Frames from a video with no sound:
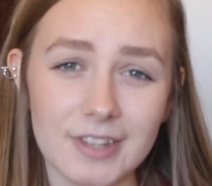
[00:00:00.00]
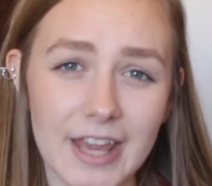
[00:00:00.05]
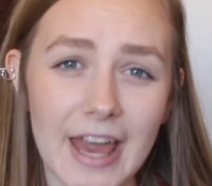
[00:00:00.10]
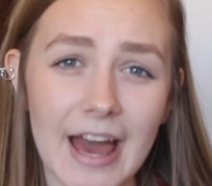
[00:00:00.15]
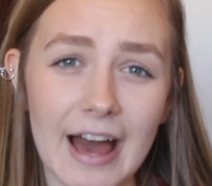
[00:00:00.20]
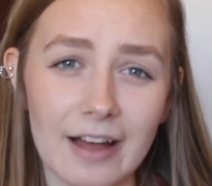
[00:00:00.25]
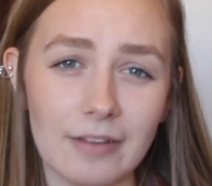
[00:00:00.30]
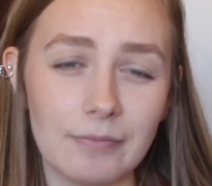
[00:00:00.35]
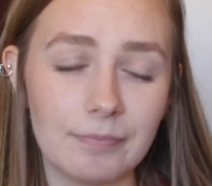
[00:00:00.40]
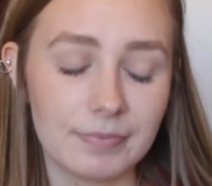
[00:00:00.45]

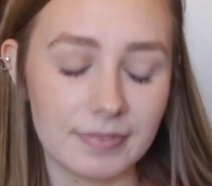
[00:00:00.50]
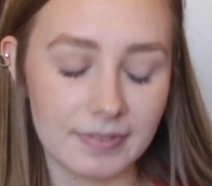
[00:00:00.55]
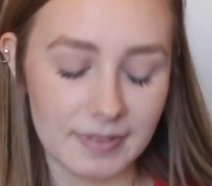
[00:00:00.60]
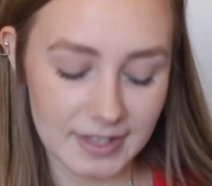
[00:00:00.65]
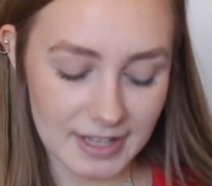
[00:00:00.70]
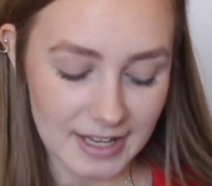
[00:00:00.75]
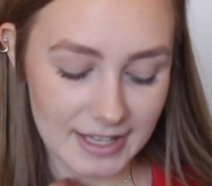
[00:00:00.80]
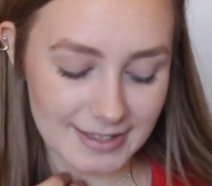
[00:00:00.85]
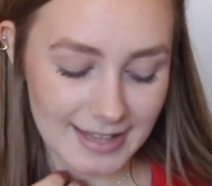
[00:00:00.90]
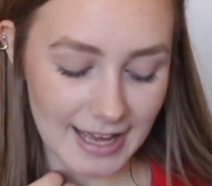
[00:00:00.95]
Yeah,
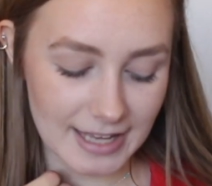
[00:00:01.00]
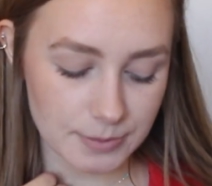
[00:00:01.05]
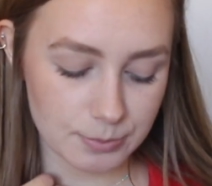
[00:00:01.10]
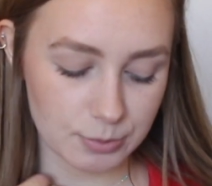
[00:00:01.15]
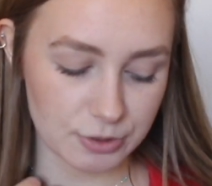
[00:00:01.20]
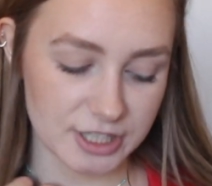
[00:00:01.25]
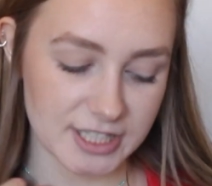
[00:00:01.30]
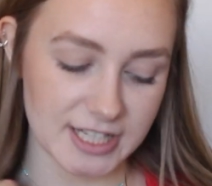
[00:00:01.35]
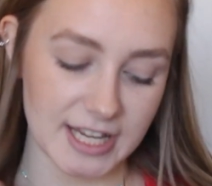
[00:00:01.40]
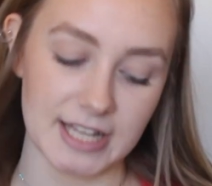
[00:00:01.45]
that's
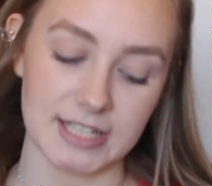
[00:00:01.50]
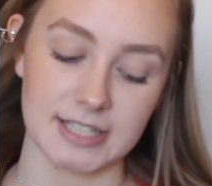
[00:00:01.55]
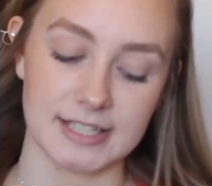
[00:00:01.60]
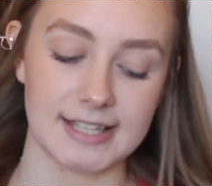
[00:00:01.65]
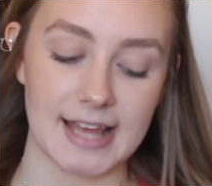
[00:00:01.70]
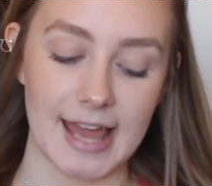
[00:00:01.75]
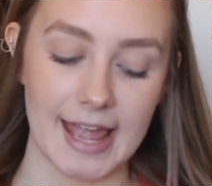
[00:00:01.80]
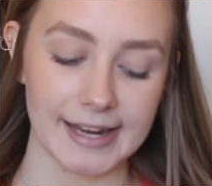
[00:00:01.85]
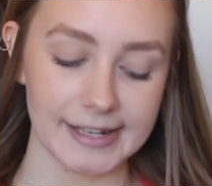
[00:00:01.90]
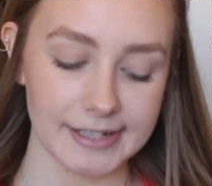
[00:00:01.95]
pretty
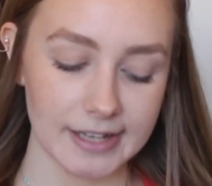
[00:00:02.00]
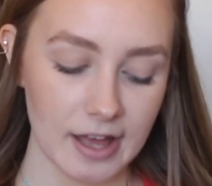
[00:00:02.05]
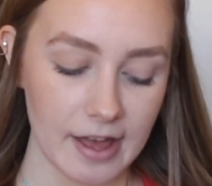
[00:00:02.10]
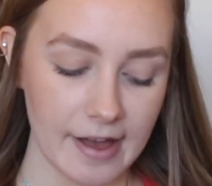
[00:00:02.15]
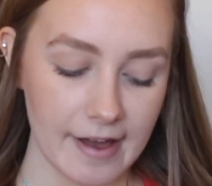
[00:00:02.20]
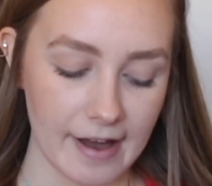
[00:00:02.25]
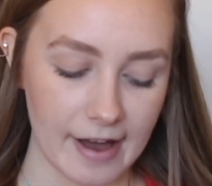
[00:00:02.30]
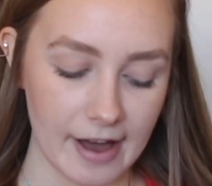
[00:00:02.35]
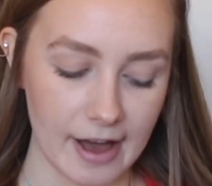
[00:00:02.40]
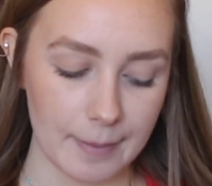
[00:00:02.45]
insane.
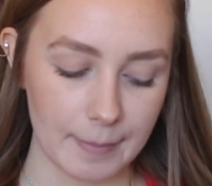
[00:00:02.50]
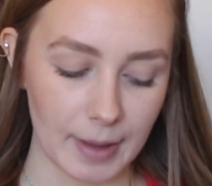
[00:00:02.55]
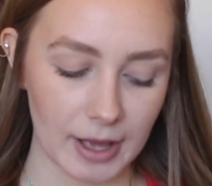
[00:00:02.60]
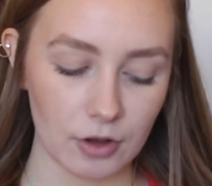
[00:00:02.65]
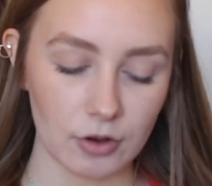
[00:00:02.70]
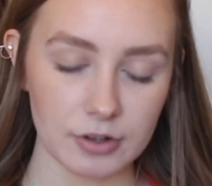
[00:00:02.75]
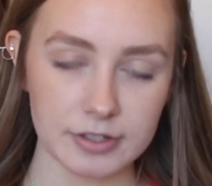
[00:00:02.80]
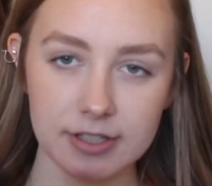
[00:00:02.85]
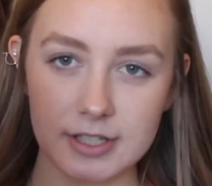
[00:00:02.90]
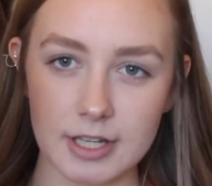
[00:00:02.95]

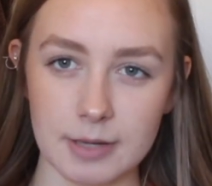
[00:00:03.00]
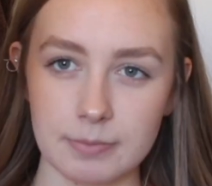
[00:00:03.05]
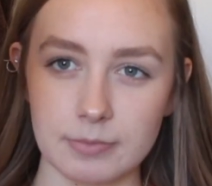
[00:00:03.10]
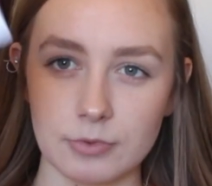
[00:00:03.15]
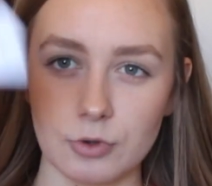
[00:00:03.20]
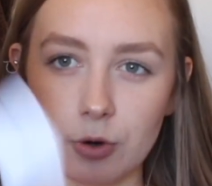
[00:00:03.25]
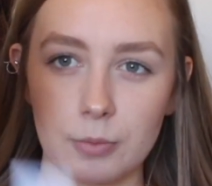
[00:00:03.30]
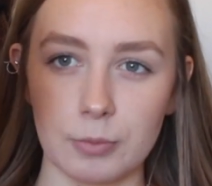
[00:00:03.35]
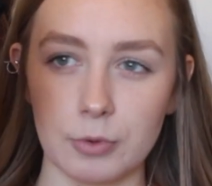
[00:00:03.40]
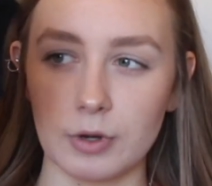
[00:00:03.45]
I got
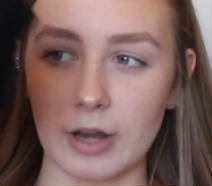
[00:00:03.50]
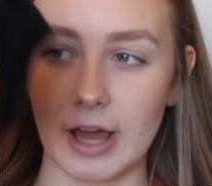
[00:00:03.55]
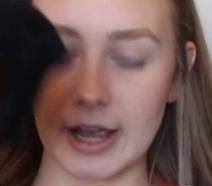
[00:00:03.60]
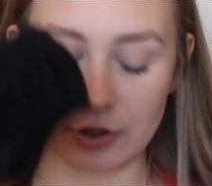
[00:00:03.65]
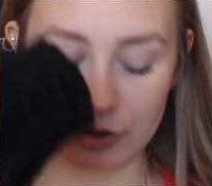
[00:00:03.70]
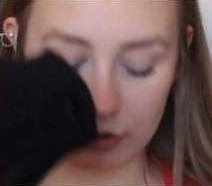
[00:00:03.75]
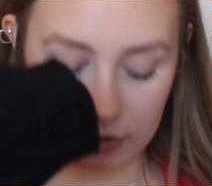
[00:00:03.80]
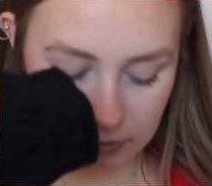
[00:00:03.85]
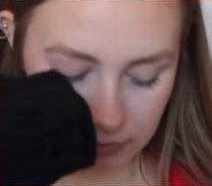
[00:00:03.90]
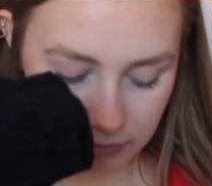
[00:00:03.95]
some normal
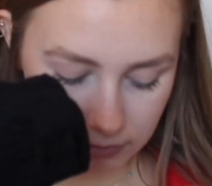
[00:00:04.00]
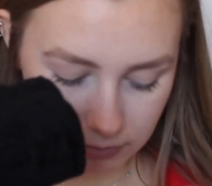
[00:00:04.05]
like,